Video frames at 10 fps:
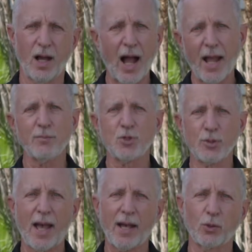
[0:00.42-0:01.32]
Hi, I'm
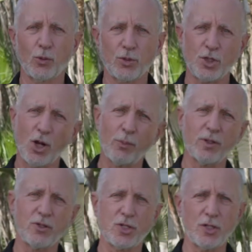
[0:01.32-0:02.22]
Jim Hagedorn,
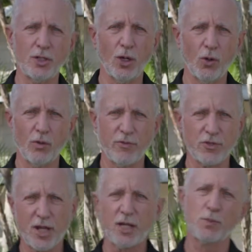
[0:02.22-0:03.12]
Chairman and CEO of the
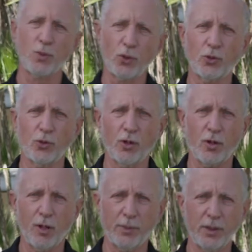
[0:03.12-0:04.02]
Scotts Miracle-Gro
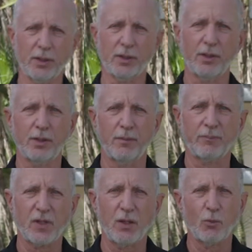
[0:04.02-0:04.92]
Company.
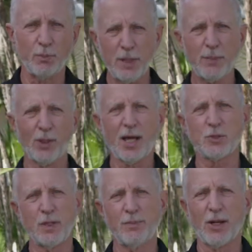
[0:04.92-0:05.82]
When people
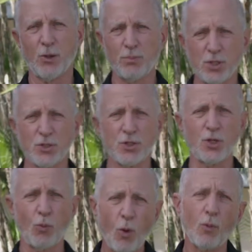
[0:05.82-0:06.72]
ask me about our business
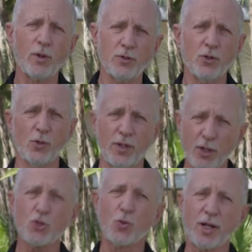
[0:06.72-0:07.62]
and what we do,
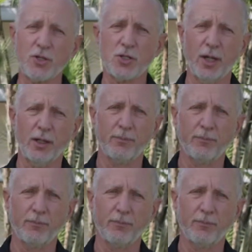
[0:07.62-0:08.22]
here's what I say.